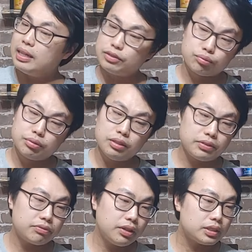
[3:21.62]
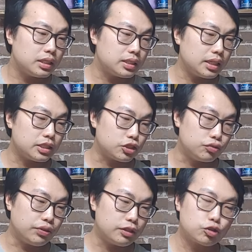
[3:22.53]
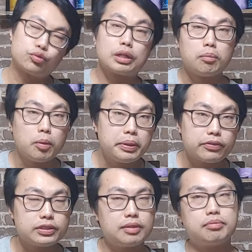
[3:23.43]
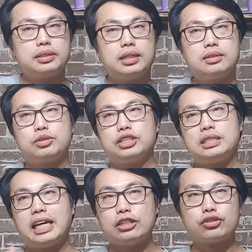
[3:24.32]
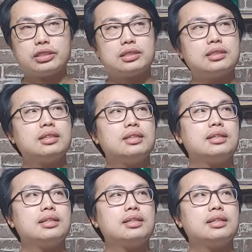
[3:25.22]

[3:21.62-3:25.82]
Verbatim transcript: it's really fun. It's it's a very drinkable beer for seven percent, which is dangerous.